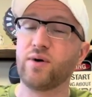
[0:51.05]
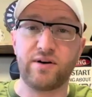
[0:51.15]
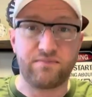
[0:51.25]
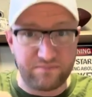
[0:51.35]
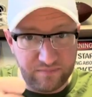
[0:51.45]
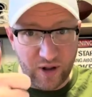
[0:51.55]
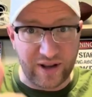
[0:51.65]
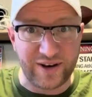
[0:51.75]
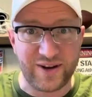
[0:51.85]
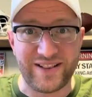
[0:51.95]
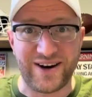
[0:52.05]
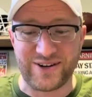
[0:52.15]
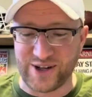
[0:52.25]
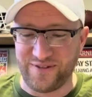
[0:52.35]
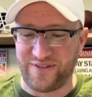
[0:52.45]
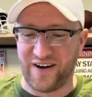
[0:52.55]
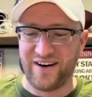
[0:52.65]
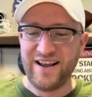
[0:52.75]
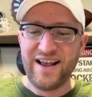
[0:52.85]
We're looking good there so far.